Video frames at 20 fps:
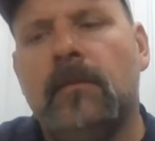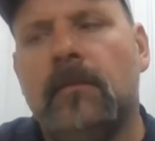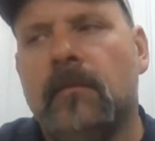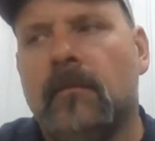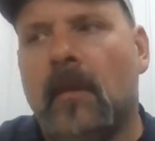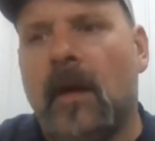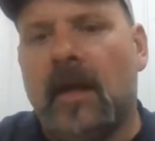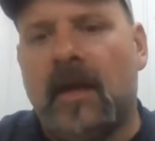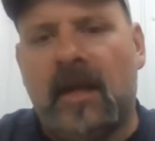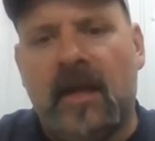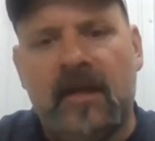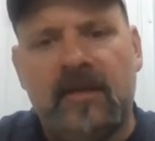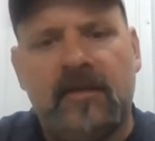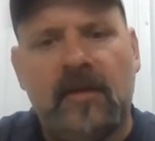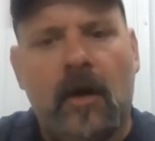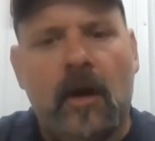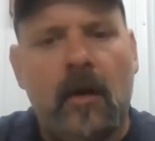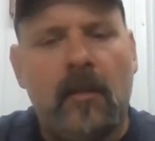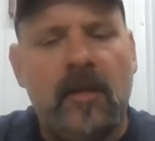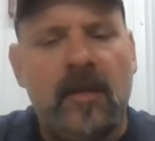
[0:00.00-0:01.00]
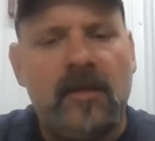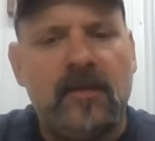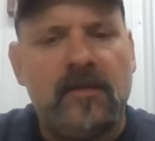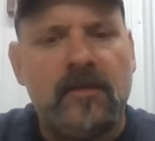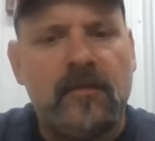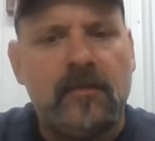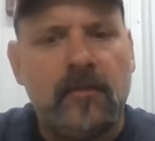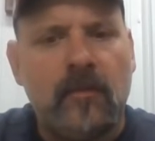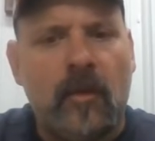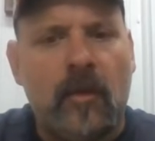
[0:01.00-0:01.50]
my kids'
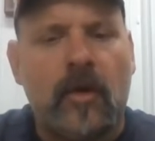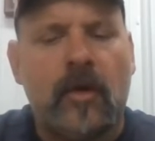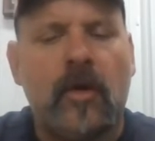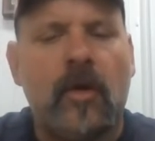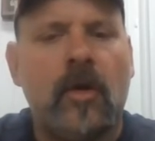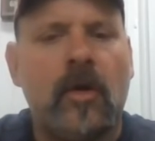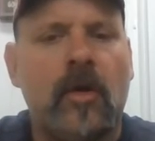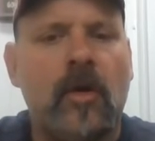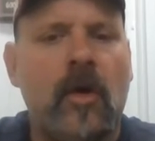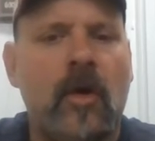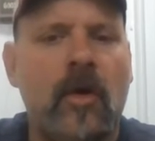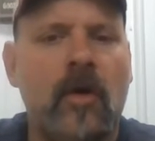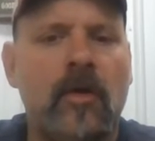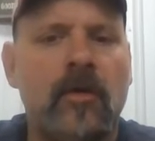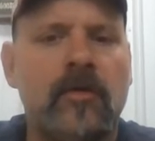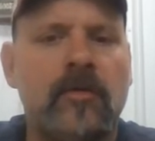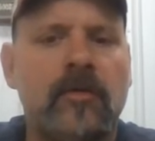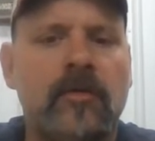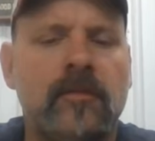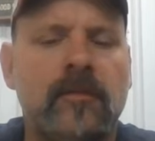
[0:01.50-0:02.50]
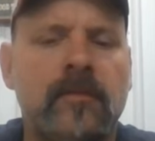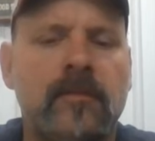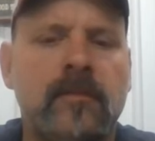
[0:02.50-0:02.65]
hobbies, working on cars,